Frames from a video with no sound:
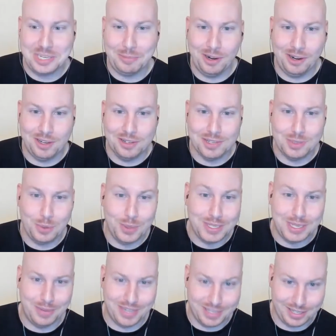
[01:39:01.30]
my last Twitter
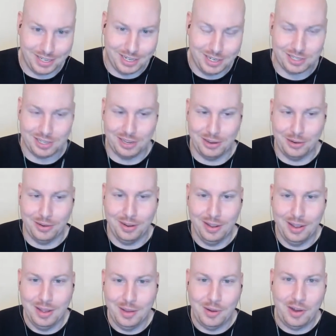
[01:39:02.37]
message. So
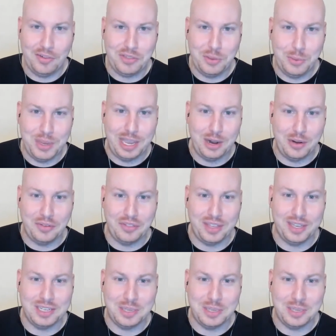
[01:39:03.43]
after we get off this,